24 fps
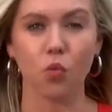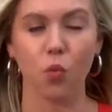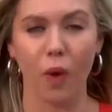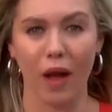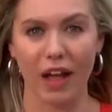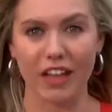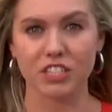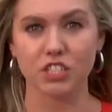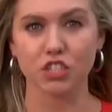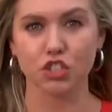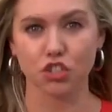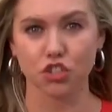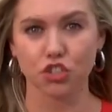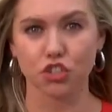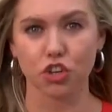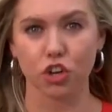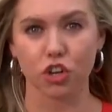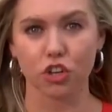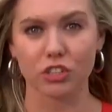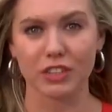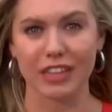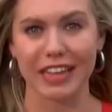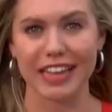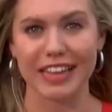West
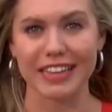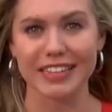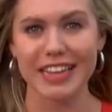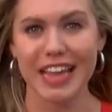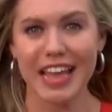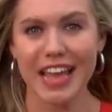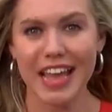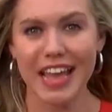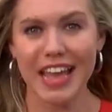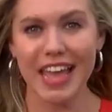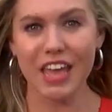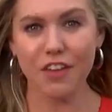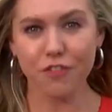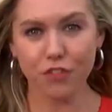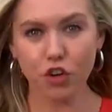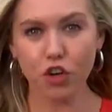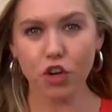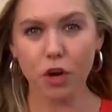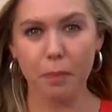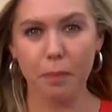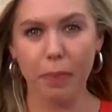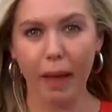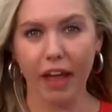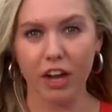Charlotte. If
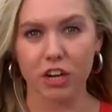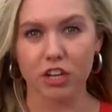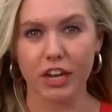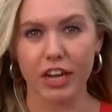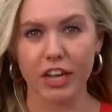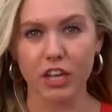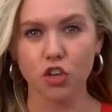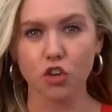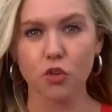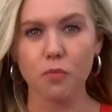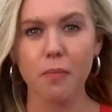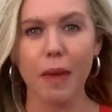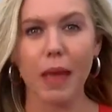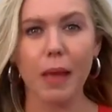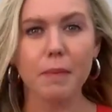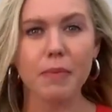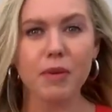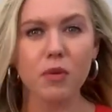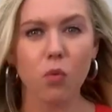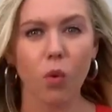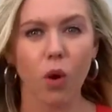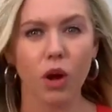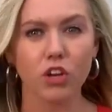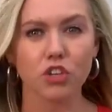you're a parent, you may
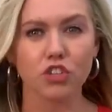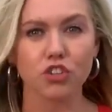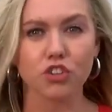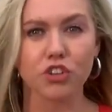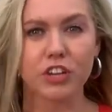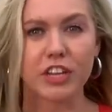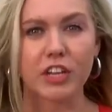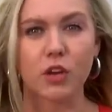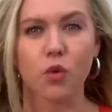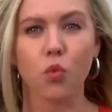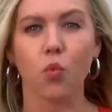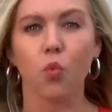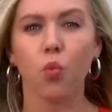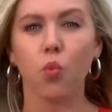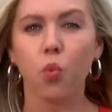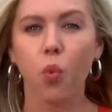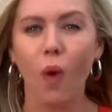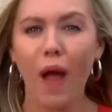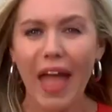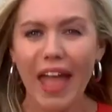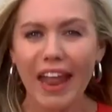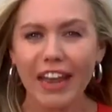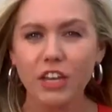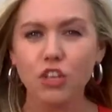be wondering
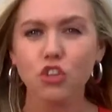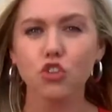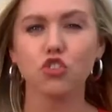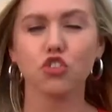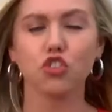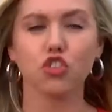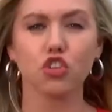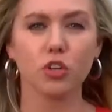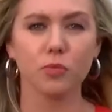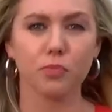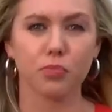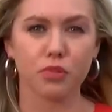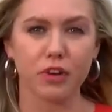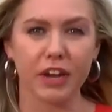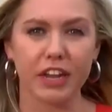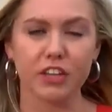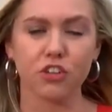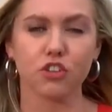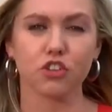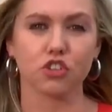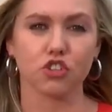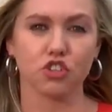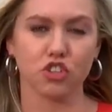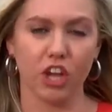when you should
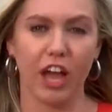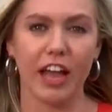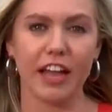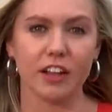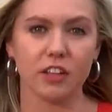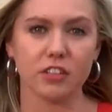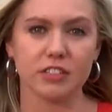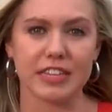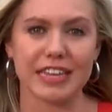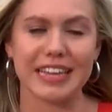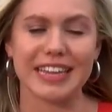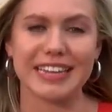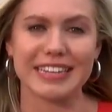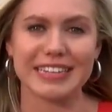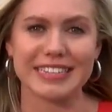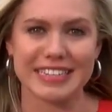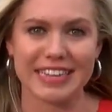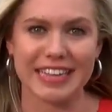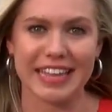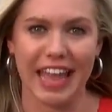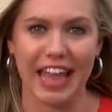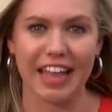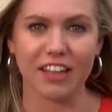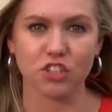bring your child in
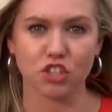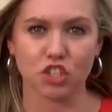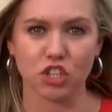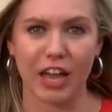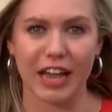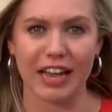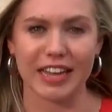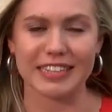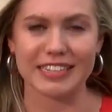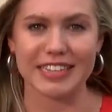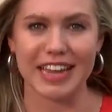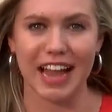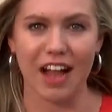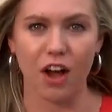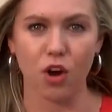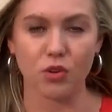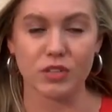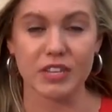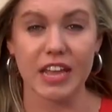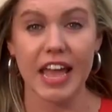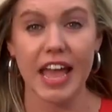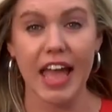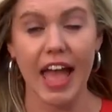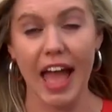to get checked
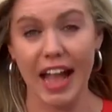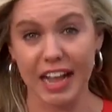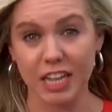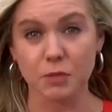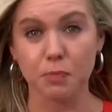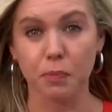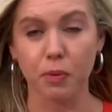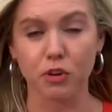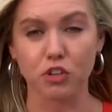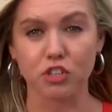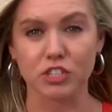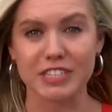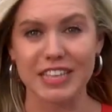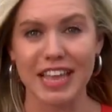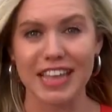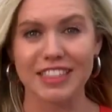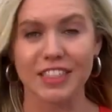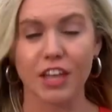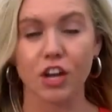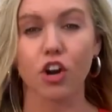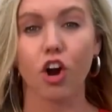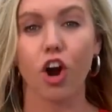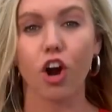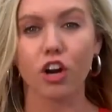out. Experts say
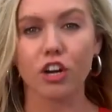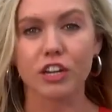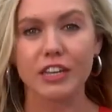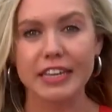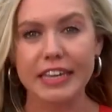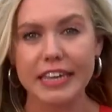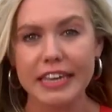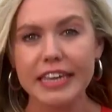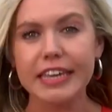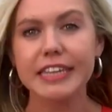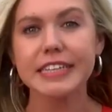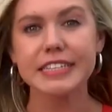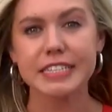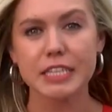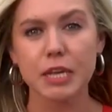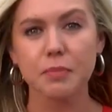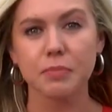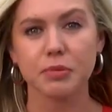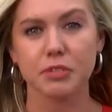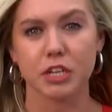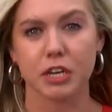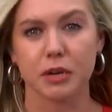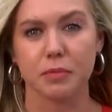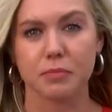there are key
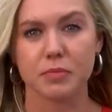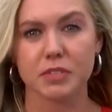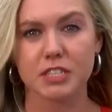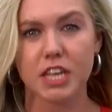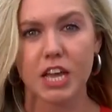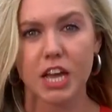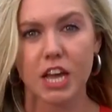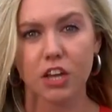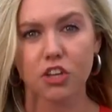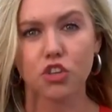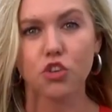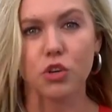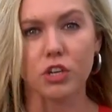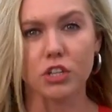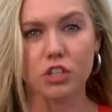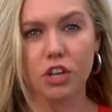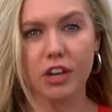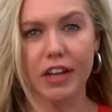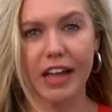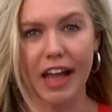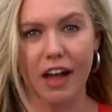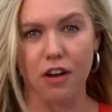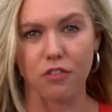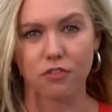symptoms you can
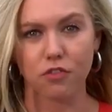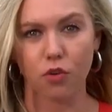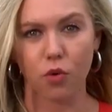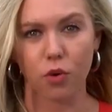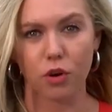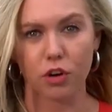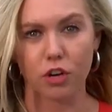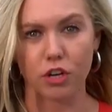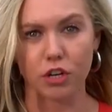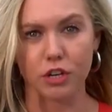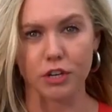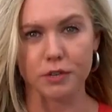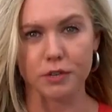look out for.